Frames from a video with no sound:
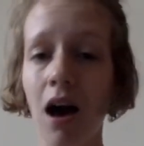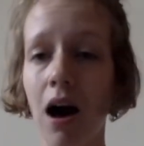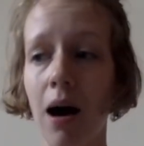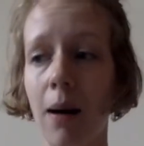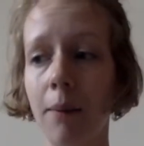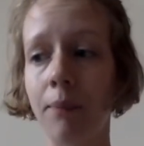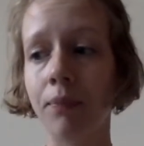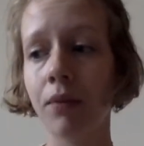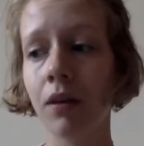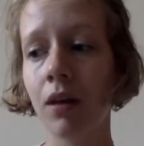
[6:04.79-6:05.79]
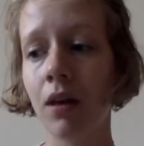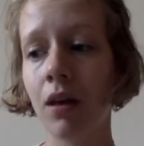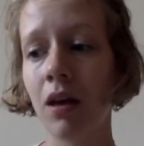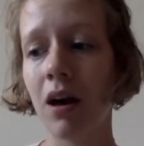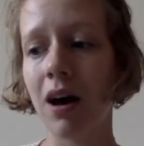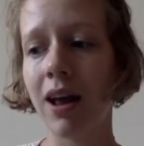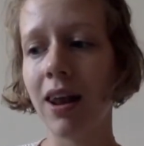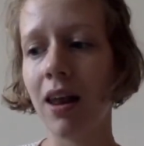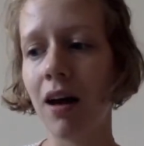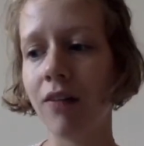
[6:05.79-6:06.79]
I
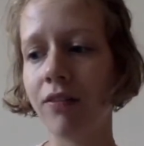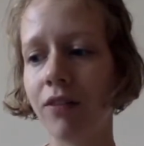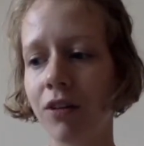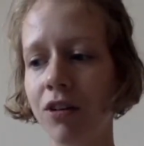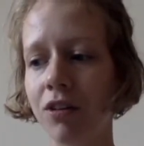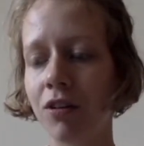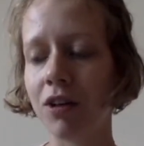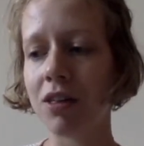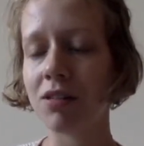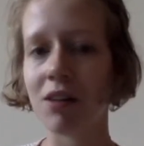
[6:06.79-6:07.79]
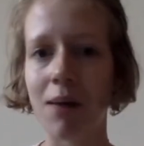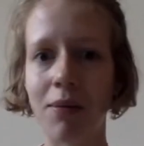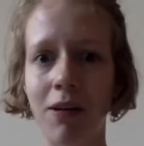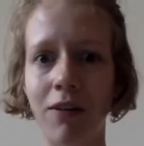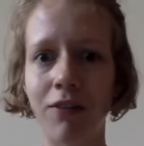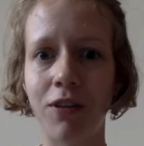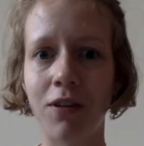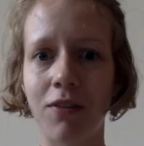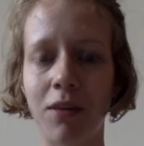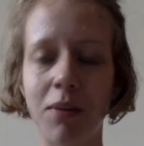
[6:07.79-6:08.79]
love, on Instagram, there are a few
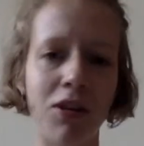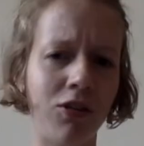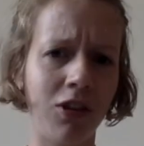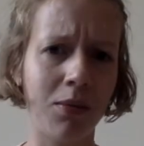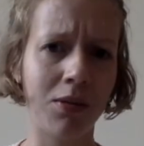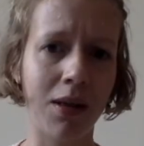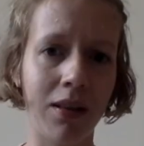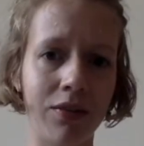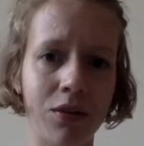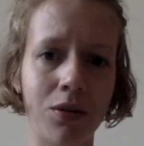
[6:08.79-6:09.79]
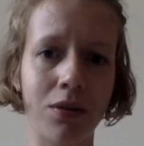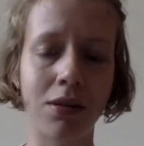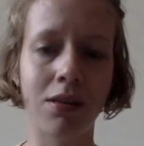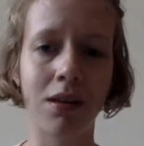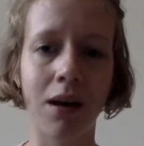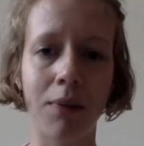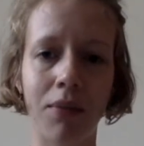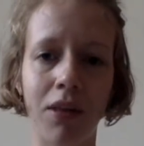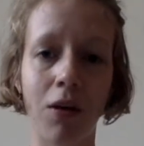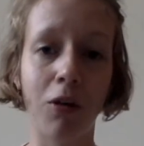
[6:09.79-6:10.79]
of them, and YouTube as well, of course,
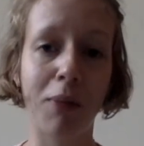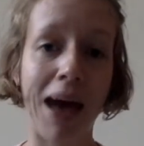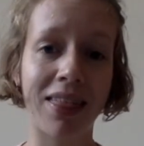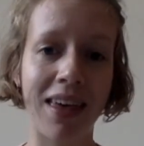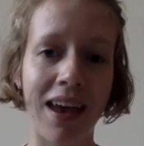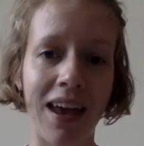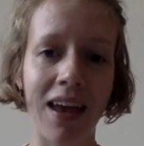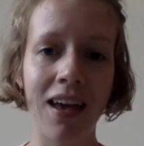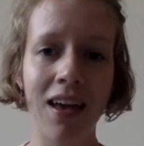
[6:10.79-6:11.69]
the old Pathé